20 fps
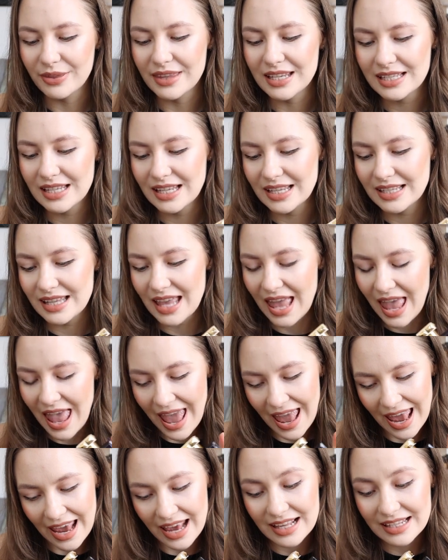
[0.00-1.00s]
This is
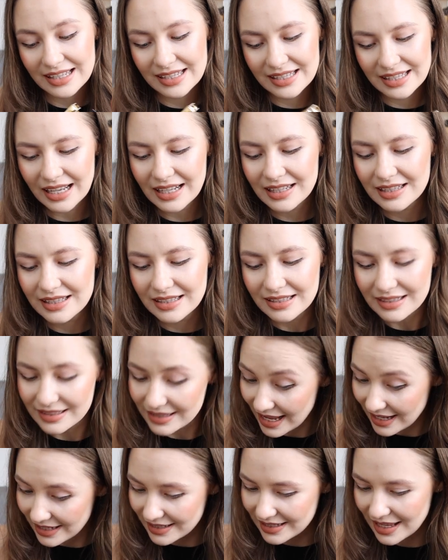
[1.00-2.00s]
a
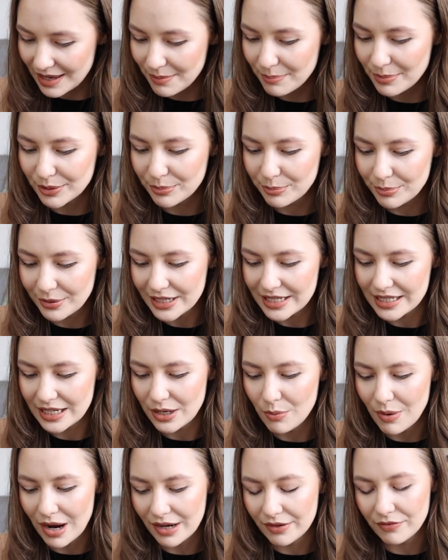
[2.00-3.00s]
sexy but
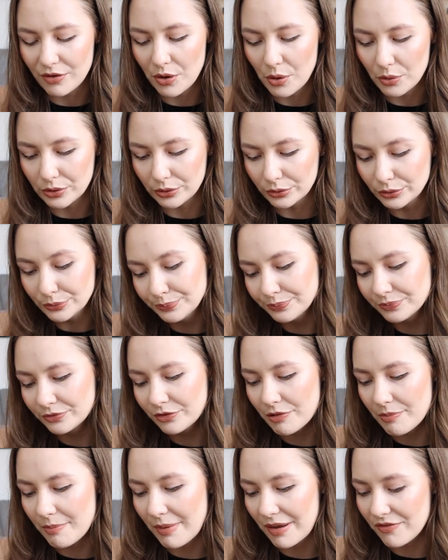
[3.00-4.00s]
pretty white floral
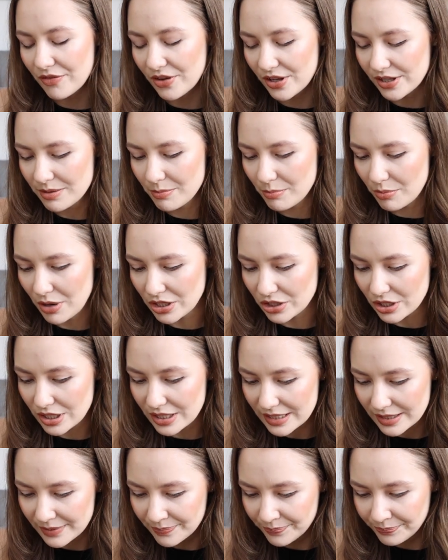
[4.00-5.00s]
from my first
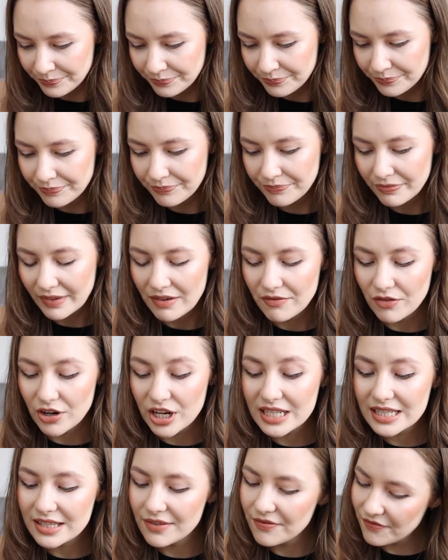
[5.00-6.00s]
impressions.
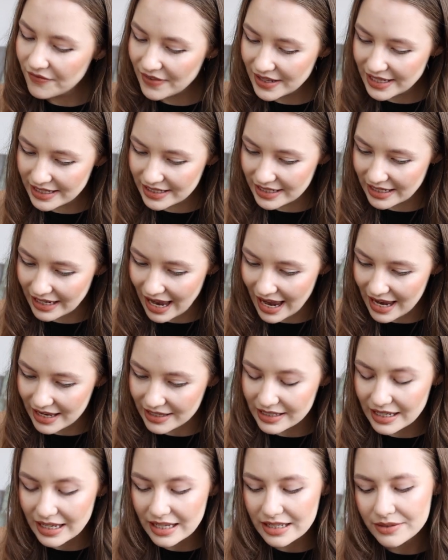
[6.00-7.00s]
Very
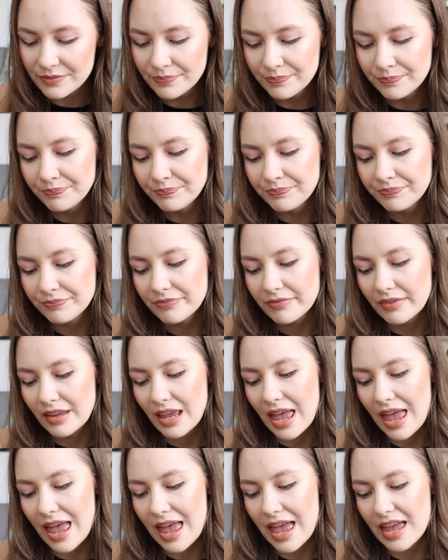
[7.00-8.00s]
sophisticated,
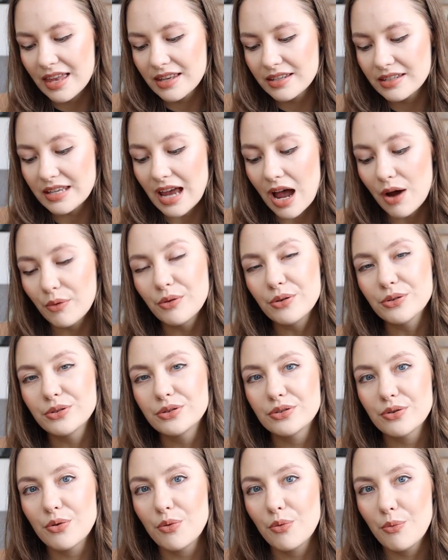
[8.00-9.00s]
and I
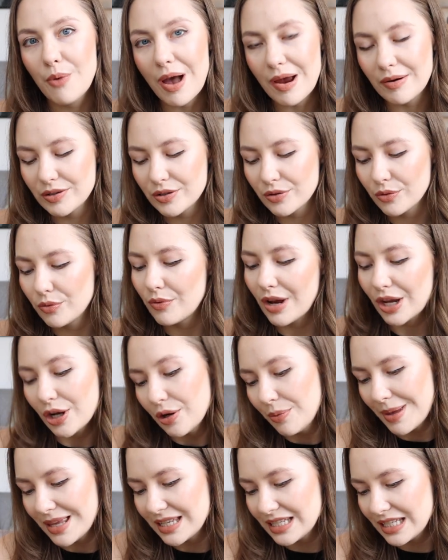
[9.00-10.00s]
would wear it or
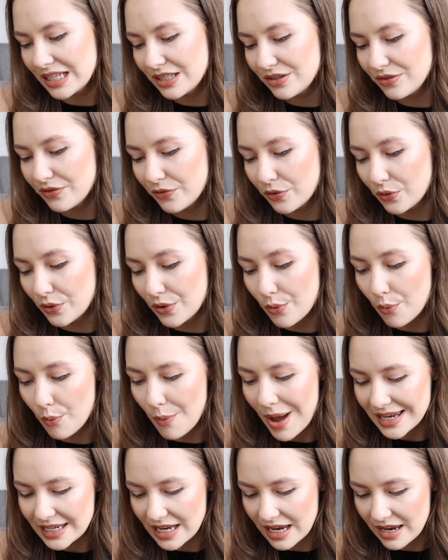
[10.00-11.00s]
recommend it for a
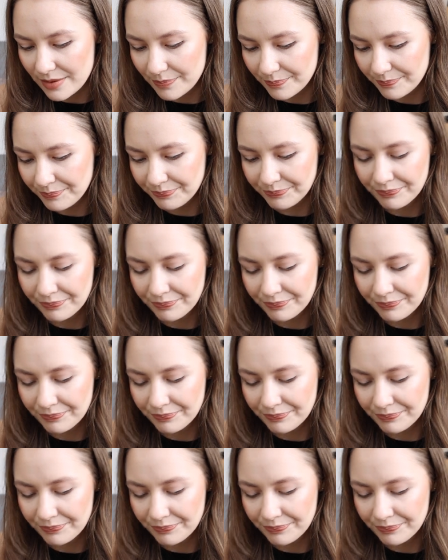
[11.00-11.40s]
wedding.